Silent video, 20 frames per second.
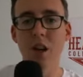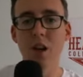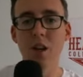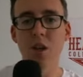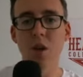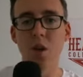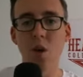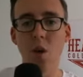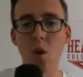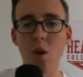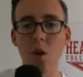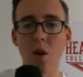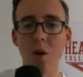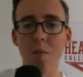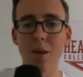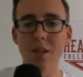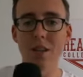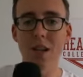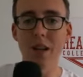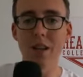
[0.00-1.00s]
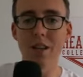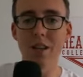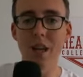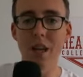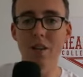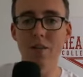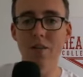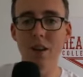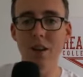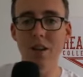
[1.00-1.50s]
So Oklahoma State's
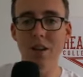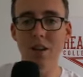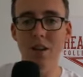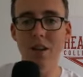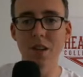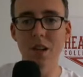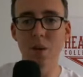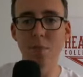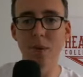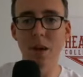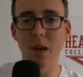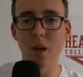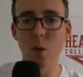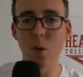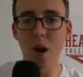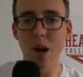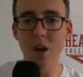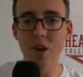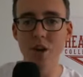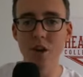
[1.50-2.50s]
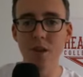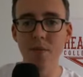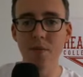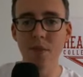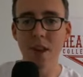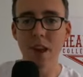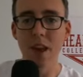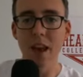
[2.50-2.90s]
defense is still a big question.